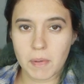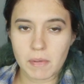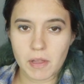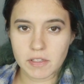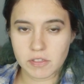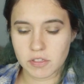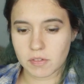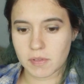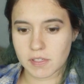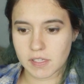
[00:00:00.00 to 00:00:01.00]
up, people on
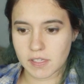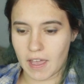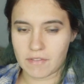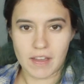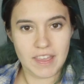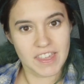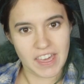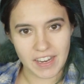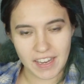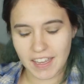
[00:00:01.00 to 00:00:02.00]
YouTube? This is Caffine
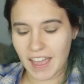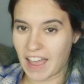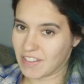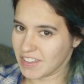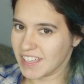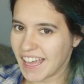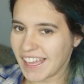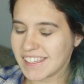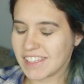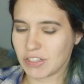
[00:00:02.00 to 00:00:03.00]
Jedi. How you
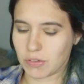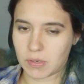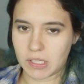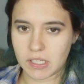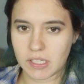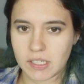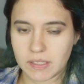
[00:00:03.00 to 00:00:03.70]
guys doing?